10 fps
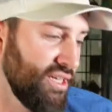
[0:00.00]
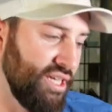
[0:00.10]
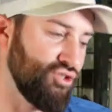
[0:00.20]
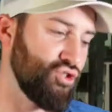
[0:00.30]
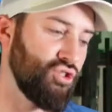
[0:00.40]

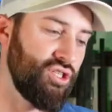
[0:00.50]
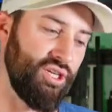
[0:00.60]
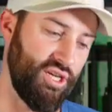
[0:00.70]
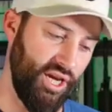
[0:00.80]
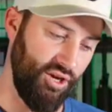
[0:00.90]

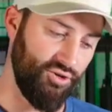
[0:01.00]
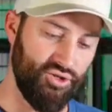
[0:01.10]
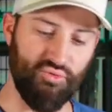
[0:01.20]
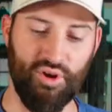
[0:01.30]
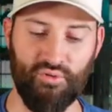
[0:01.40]
interesting
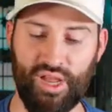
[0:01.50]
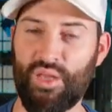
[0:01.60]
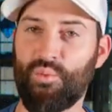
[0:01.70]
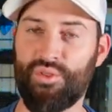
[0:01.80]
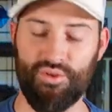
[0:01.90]
characters run
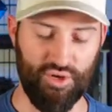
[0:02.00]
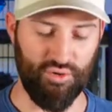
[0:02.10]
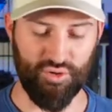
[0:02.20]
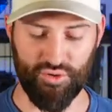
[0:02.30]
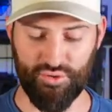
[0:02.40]
around with, you know,
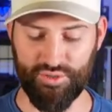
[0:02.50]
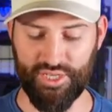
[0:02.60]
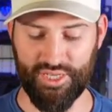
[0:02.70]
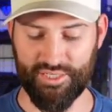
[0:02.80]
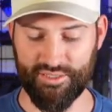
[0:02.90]
gold
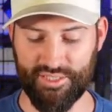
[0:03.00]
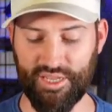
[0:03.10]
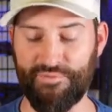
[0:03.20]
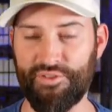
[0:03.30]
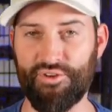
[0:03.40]

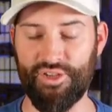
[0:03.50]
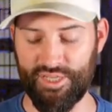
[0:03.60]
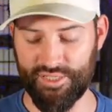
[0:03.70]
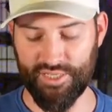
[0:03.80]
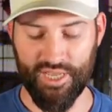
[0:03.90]
stuff on their
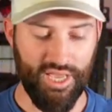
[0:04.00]
guns.